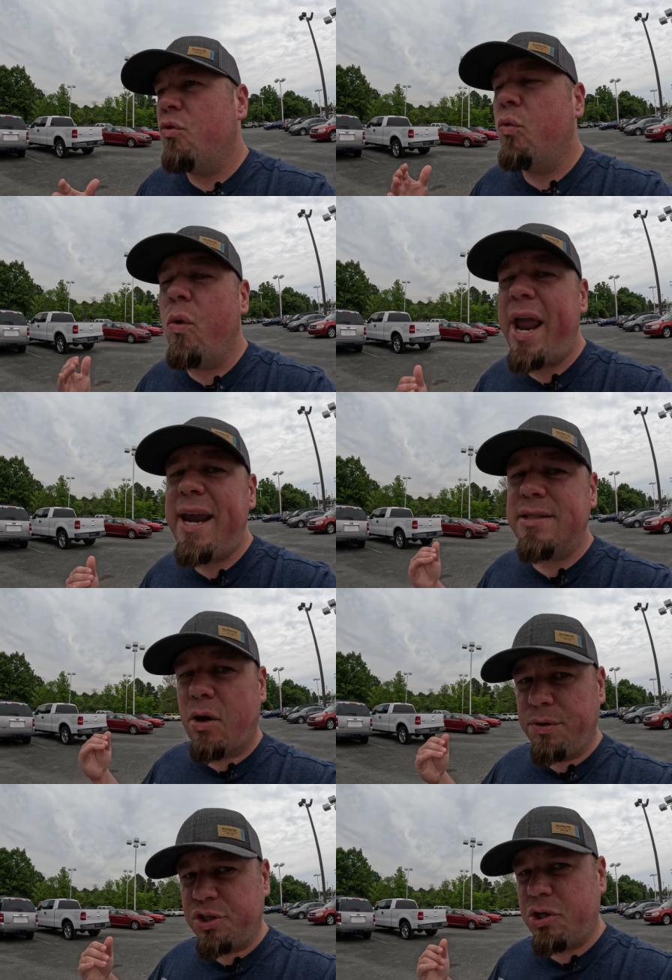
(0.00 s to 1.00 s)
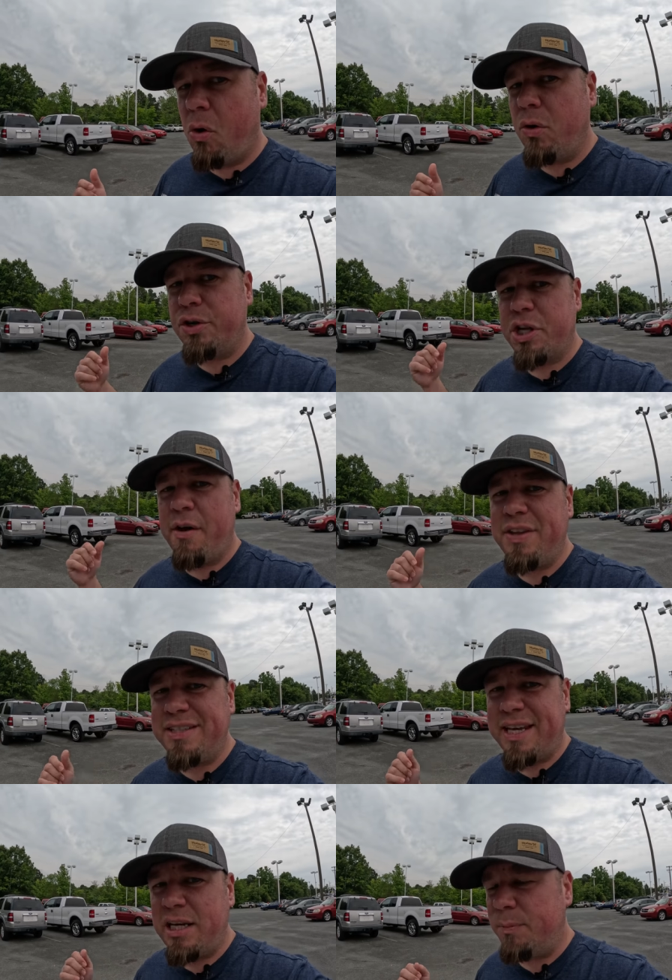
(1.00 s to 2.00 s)
weighs on the shoulders of
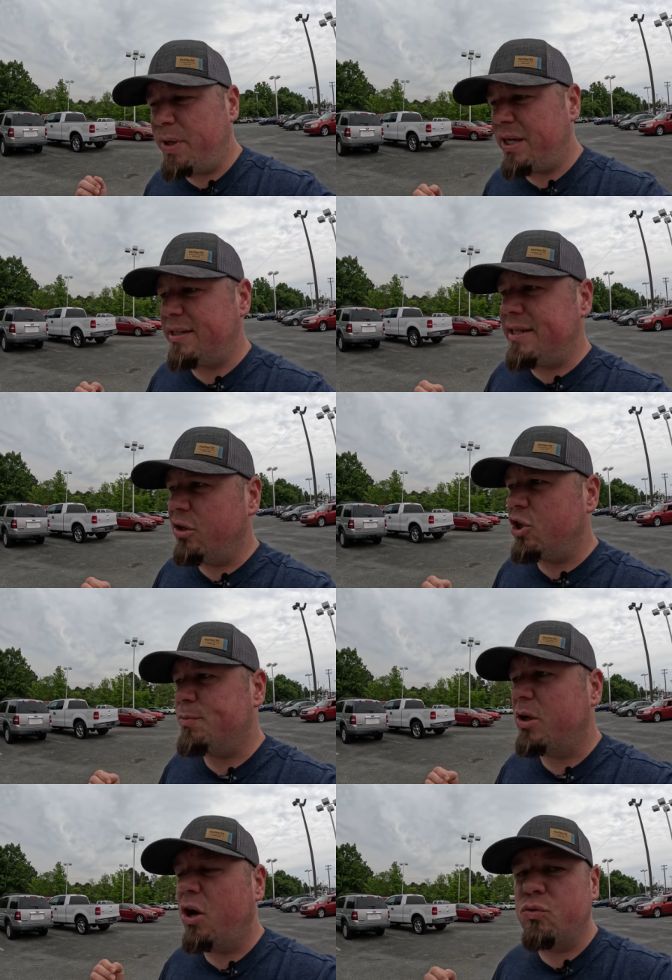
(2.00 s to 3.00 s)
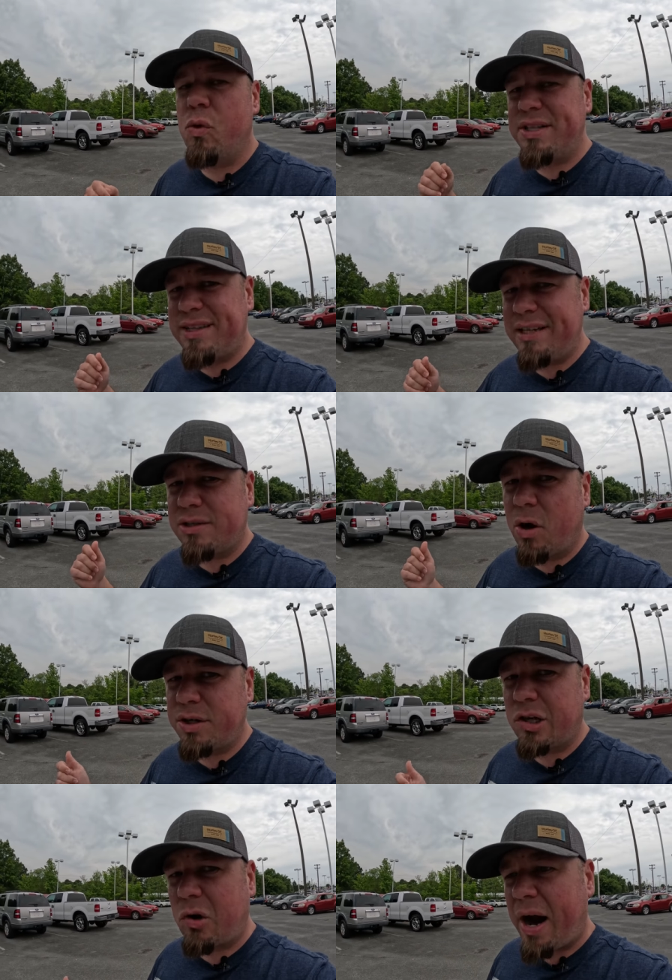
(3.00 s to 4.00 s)
these independent dealers because once they start
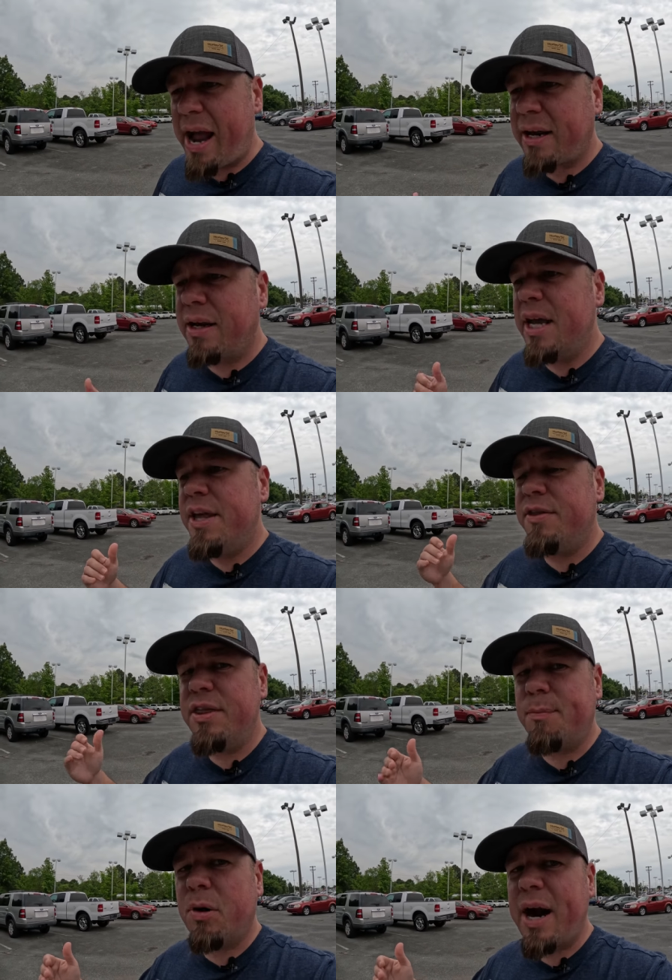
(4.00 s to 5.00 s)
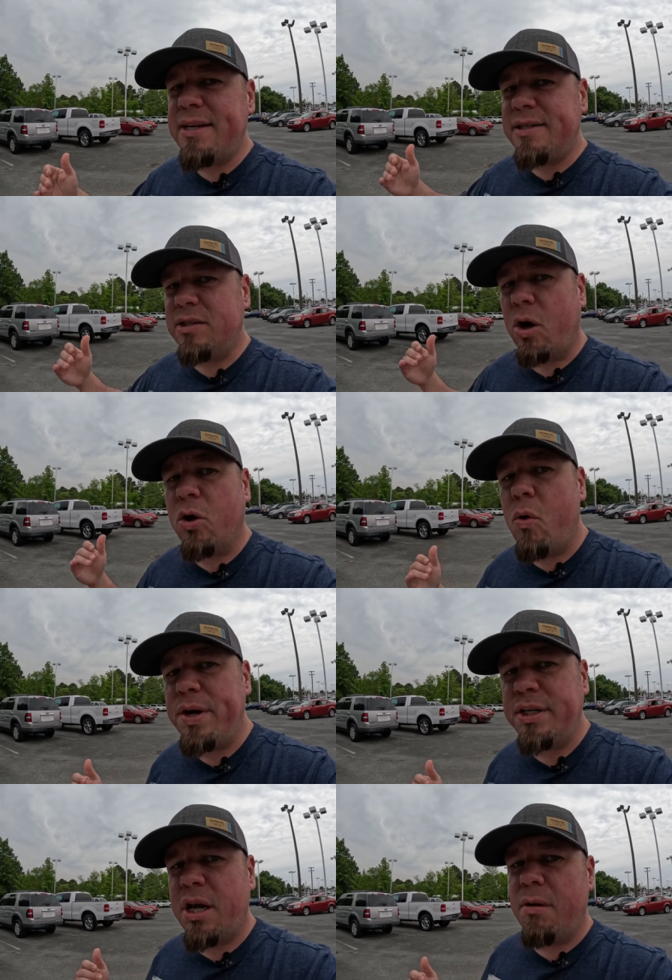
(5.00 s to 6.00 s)
to crack, then the prices are
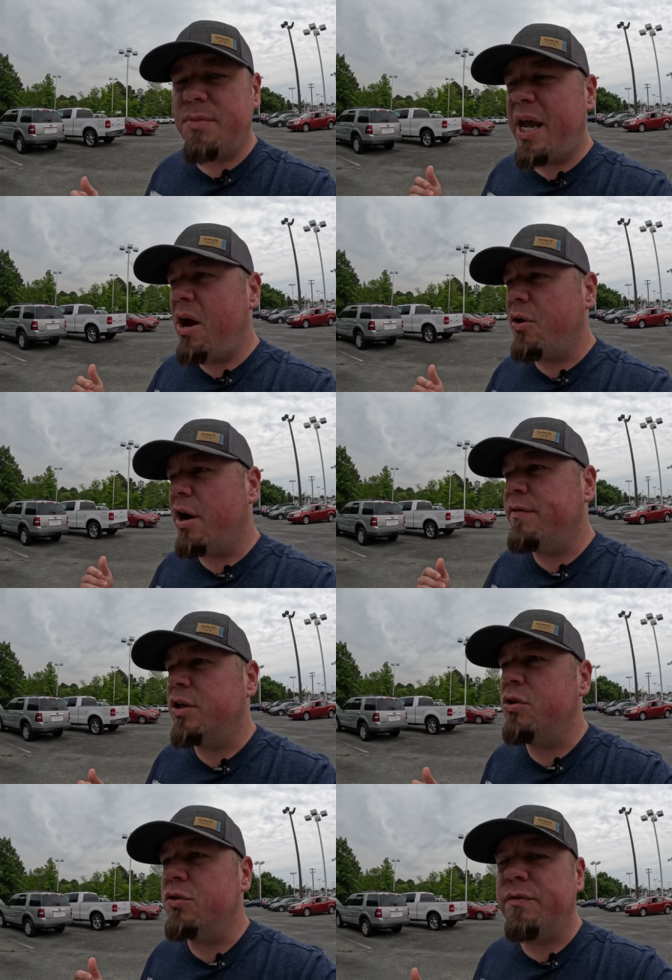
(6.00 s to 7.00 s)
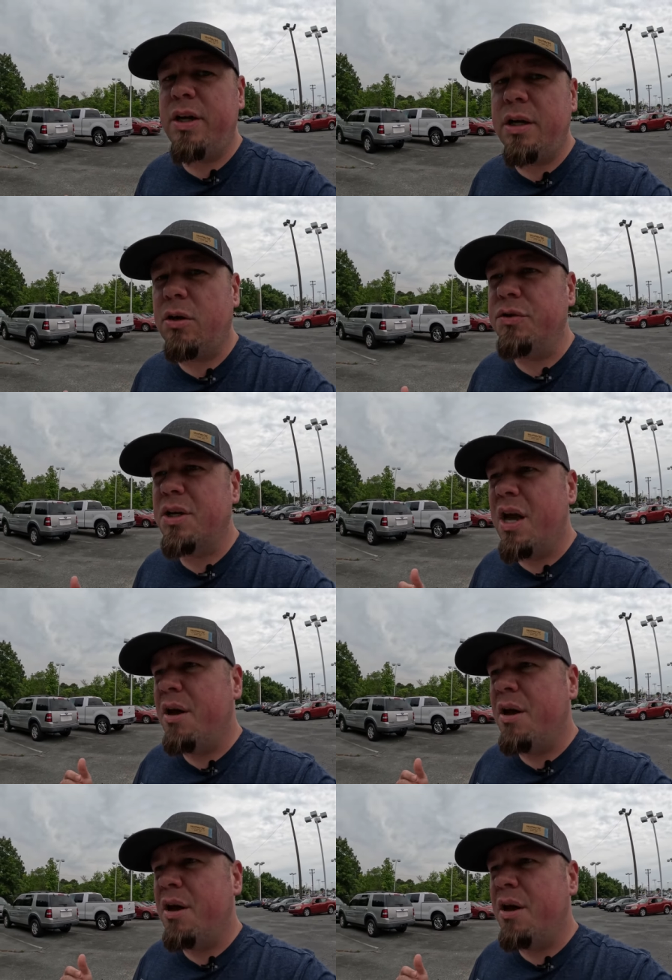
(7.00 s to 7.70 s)
going to come down of the used vehicles